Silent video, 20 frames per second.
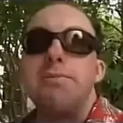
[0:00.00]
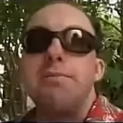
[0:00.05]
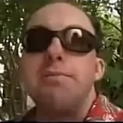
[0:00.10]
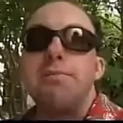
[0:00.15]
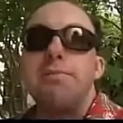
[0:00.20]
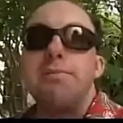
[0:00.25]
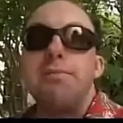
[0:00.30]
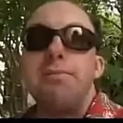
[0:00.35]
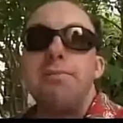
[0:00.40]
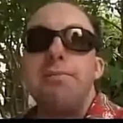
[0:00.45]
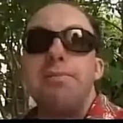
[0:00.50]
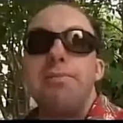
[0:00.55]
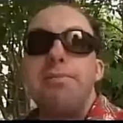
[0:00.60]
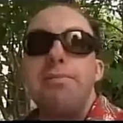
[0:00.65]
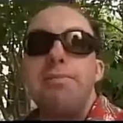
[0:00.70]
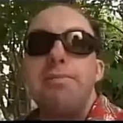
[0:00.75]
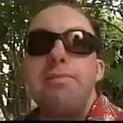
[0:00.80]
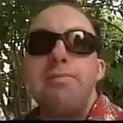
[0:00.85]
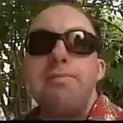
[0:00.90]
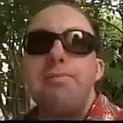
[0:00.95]

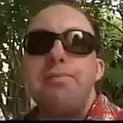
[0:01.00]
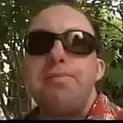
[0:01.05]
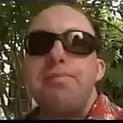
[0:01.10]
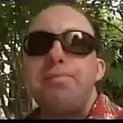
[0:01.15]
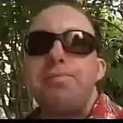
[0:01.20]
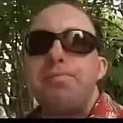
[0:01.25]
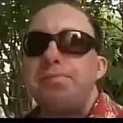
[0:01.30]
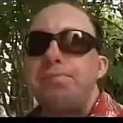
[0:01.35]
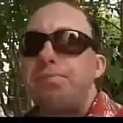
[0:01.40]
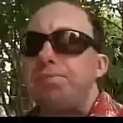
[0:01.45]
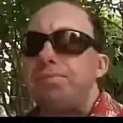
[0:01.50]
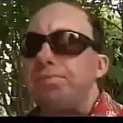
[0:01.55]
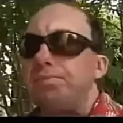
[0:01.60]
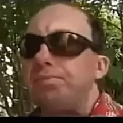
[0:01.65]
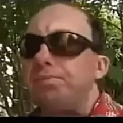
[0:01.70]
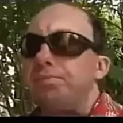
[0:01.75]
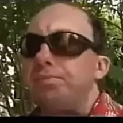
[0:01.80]
(no one is talking)